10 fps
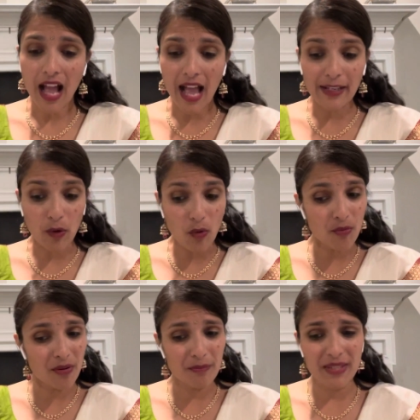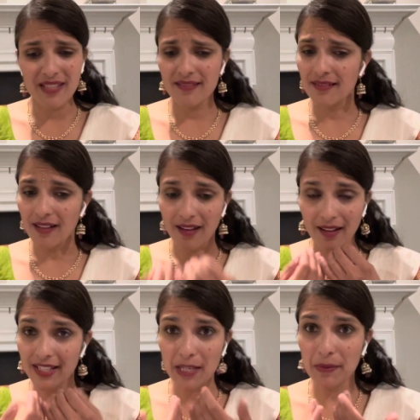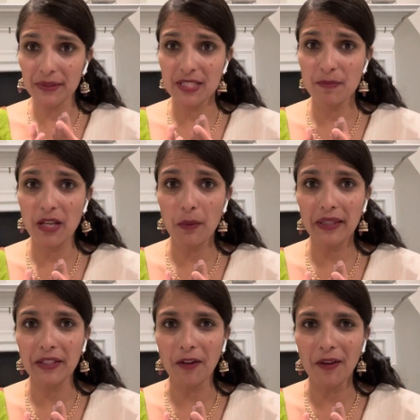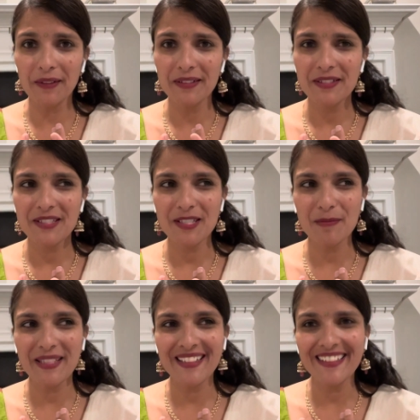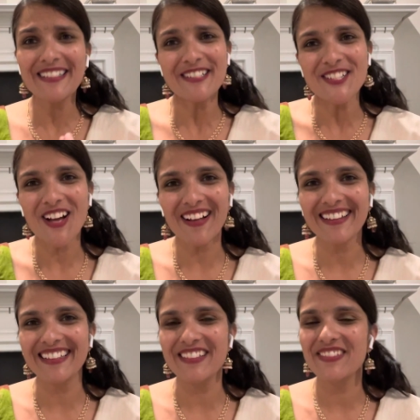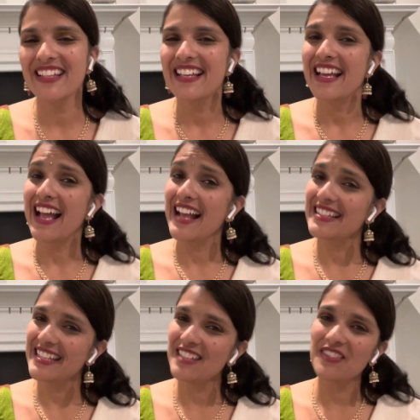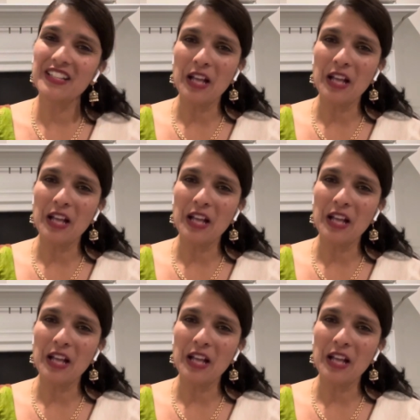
I go from being unable to speak well at all to being talkative and even